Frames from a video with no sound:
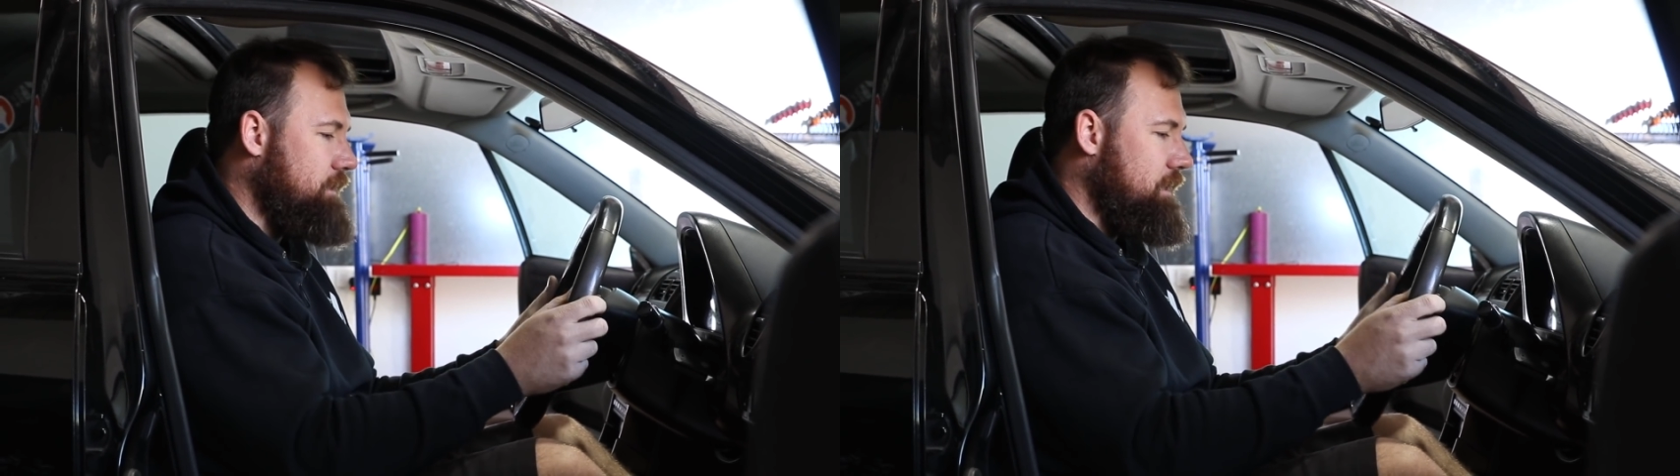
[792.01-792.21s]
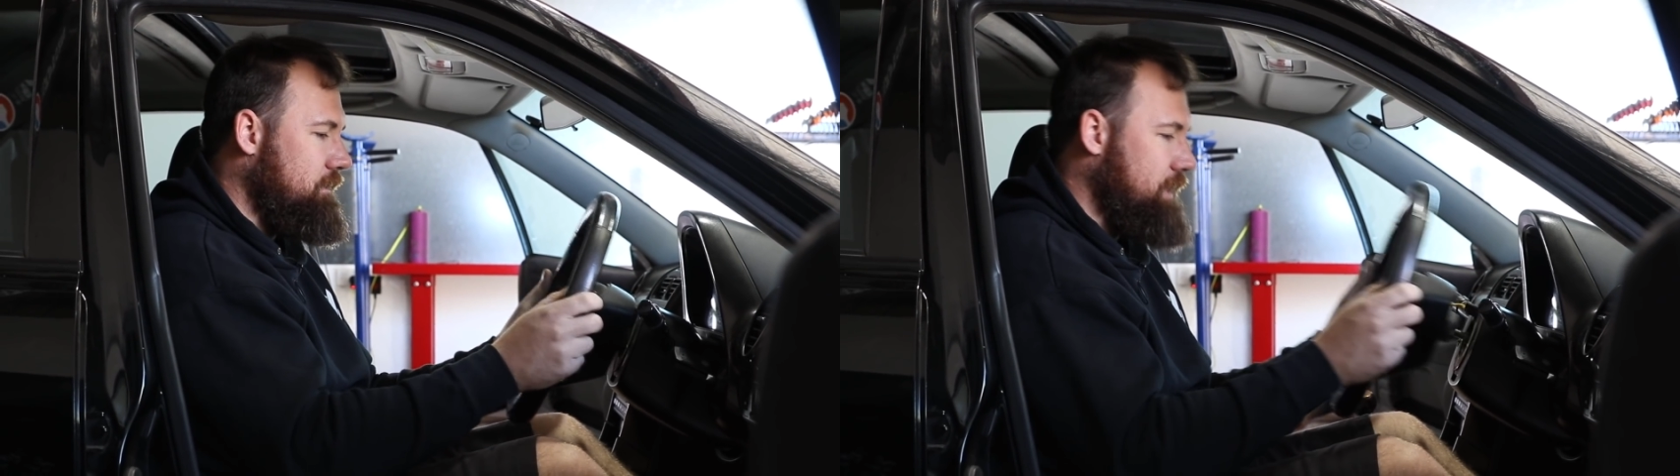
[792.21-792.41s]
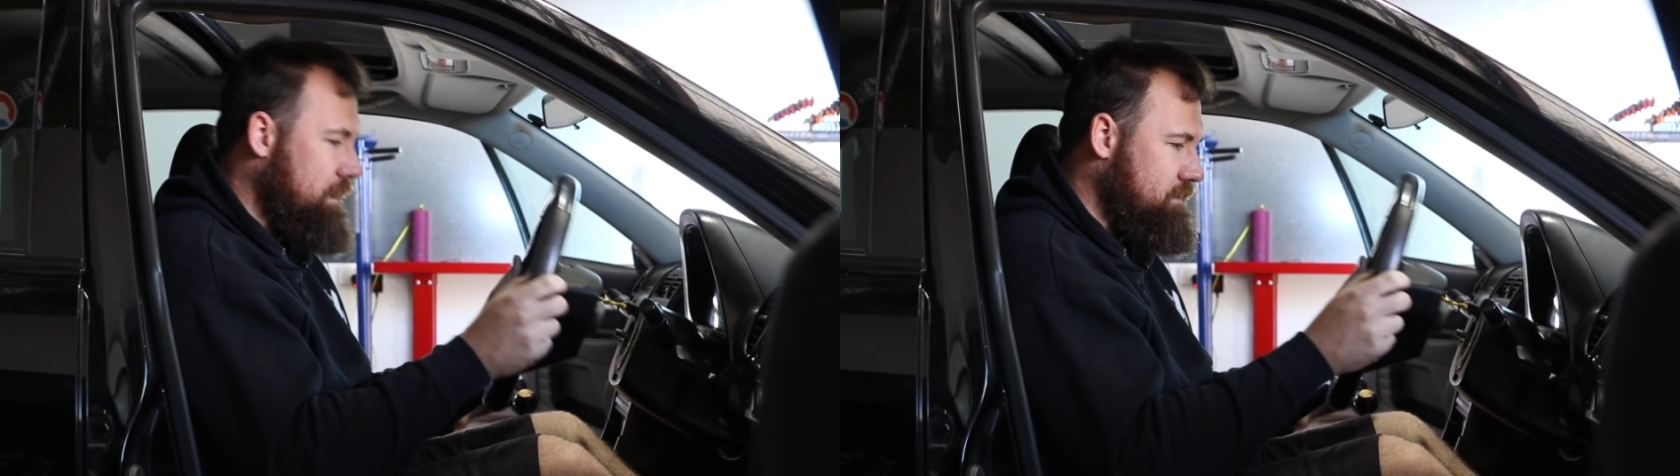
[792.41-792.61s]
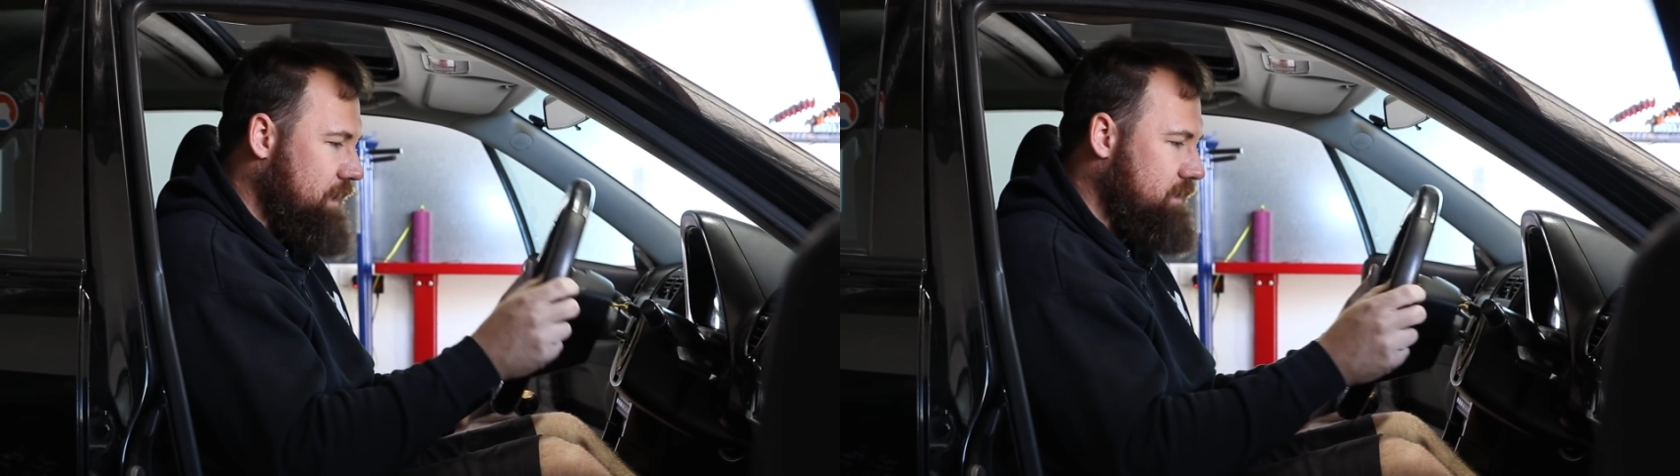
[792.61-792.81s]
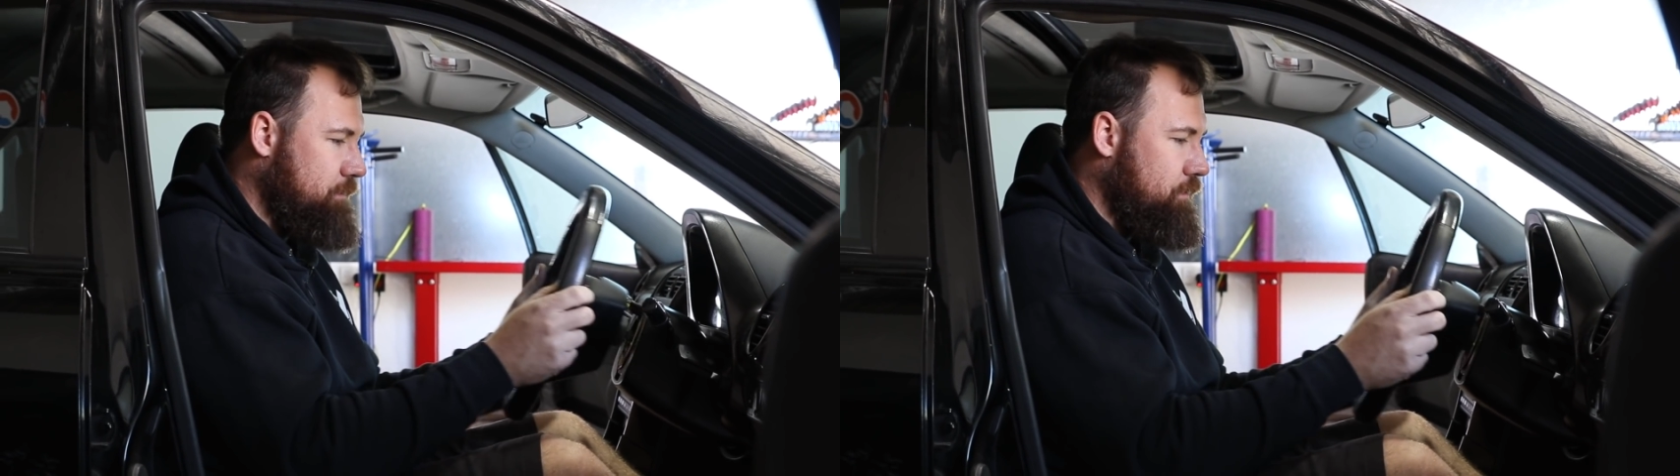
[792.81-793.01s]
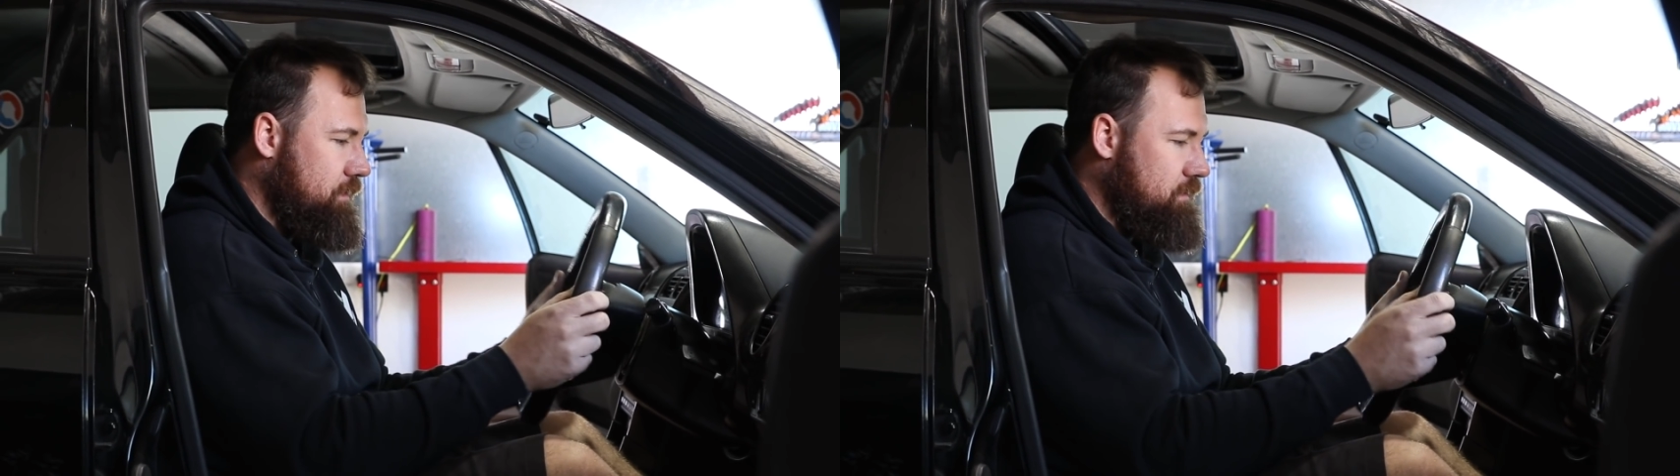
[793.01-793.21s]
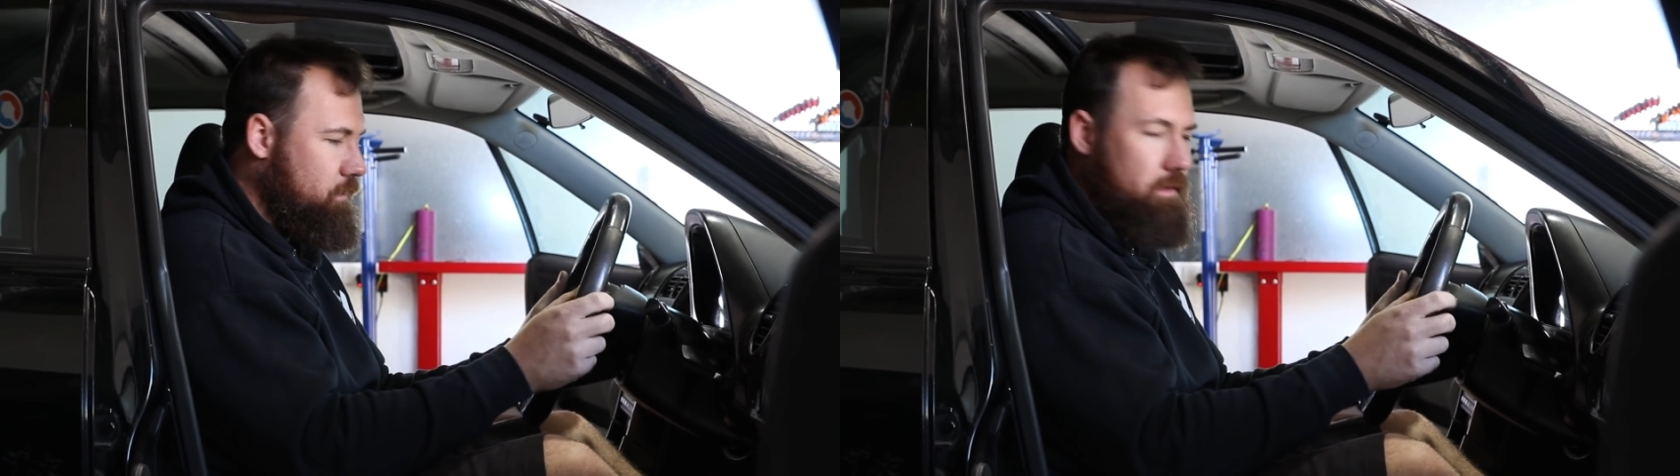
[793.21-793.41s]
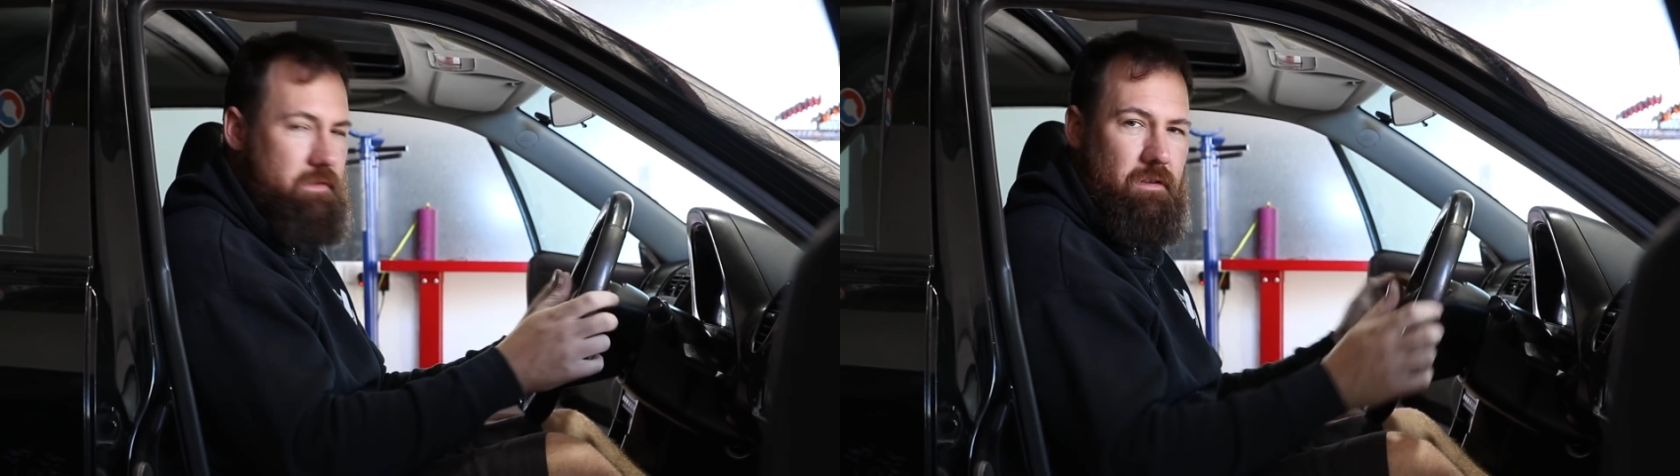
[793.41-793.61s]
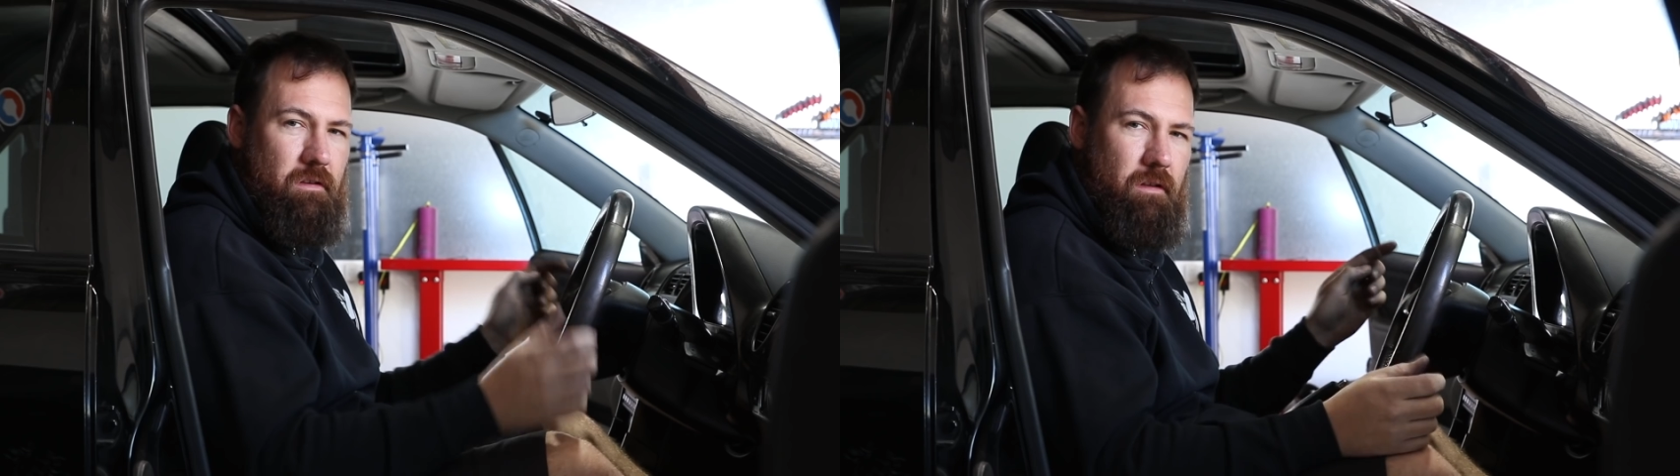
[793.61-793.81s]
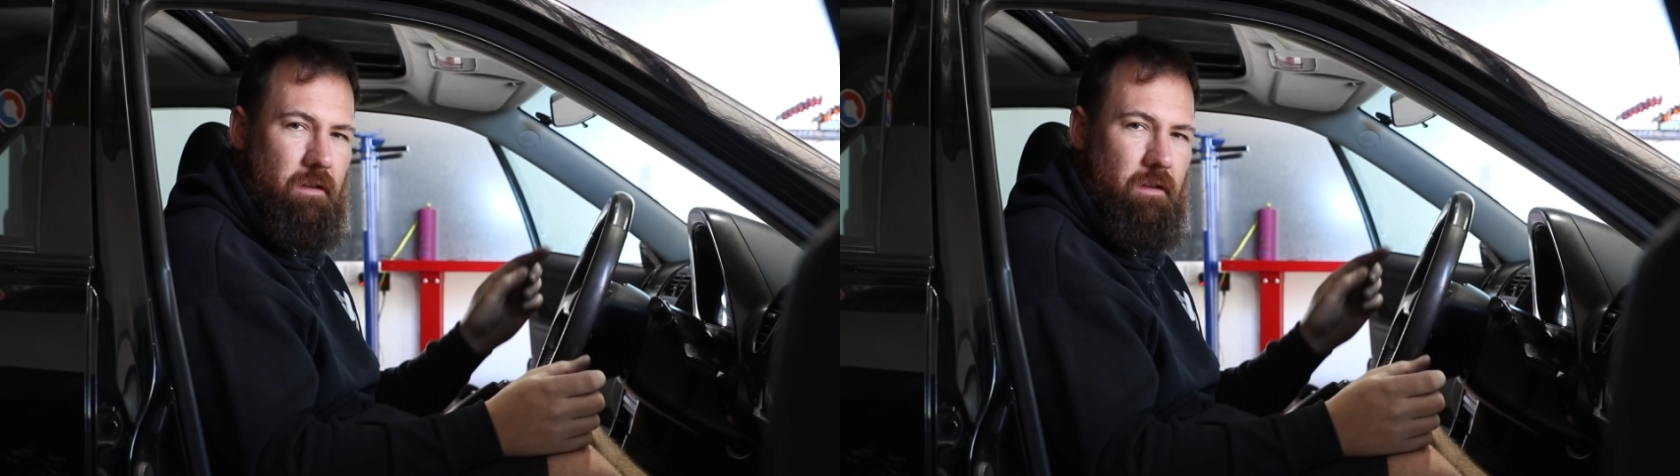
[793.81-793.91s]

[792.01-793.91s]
and then start to pull it towards you.